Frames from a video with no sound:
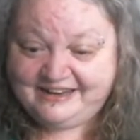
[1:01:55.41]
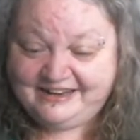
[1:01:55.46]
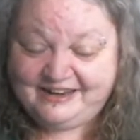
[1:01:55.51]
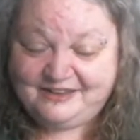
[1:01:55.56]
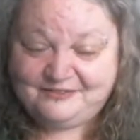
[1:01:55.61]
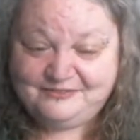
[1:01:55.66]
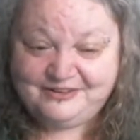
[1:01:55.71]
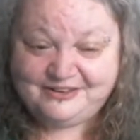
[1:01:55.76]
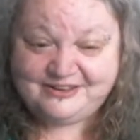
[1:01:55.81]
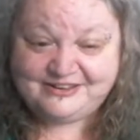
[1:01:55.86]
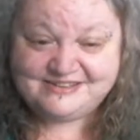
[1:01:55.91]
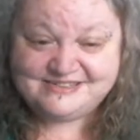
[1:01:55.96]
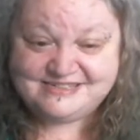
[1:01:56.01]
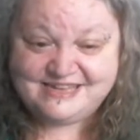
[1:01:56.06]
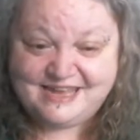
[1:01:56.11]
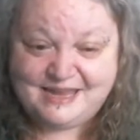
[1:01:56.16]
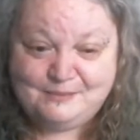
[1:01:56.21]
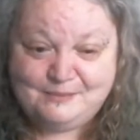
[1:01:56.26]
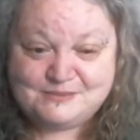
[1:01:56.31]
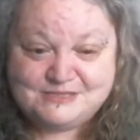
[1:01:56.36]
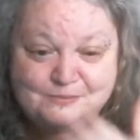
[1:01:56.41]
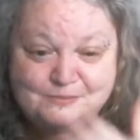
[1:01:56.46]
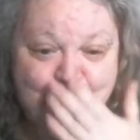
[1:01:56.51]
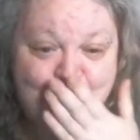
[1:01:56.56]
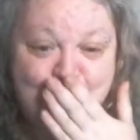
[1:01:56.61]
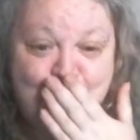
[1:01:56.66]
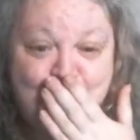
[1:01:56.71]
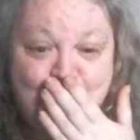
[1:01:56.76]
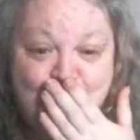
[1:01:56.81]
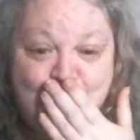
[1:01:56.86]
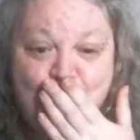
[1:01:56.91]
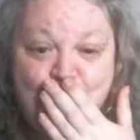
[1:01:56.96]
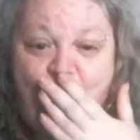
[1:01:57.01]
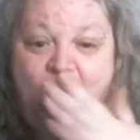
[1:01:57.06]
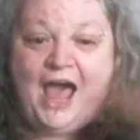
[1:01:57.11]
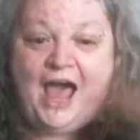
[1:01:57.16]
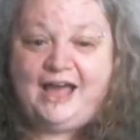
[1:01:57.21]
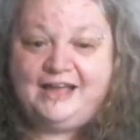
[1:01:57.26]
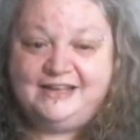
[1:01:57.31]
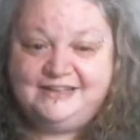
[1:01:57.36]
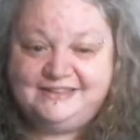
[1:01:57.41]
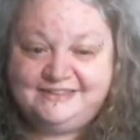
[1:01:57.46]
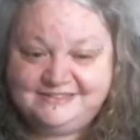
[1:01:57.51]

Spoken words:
Love you guys heaps. Mwah!